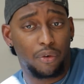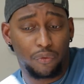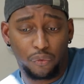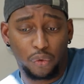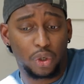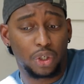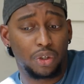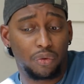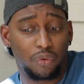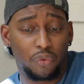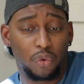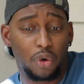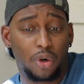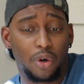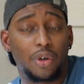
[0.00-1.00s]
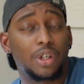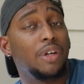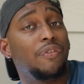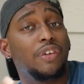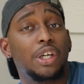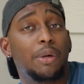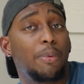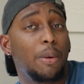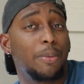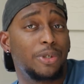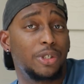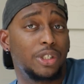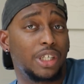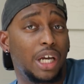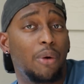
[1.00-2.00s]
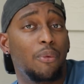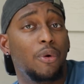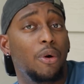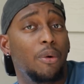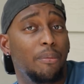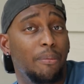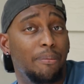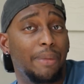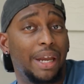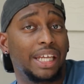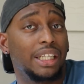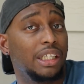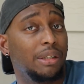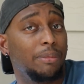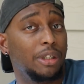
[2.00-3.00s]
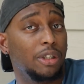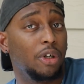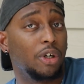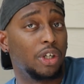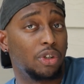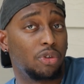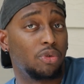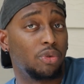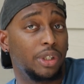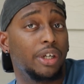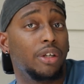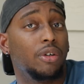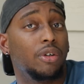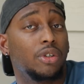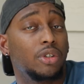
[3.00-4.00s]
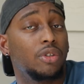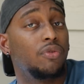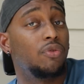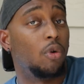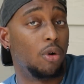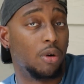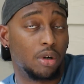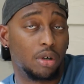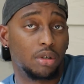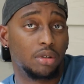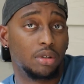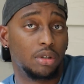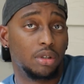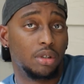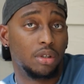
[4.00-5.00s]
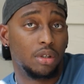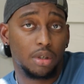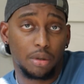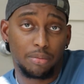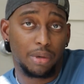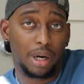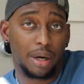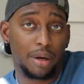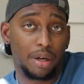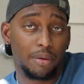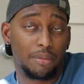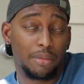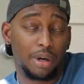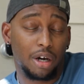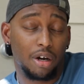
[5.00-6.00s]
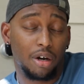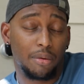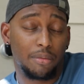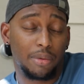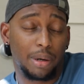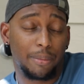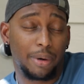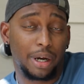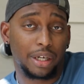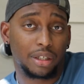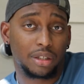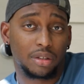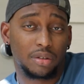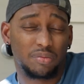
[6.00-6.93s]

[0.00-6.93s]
For convenient purposes, I will mainly be looking through dealers for my bike.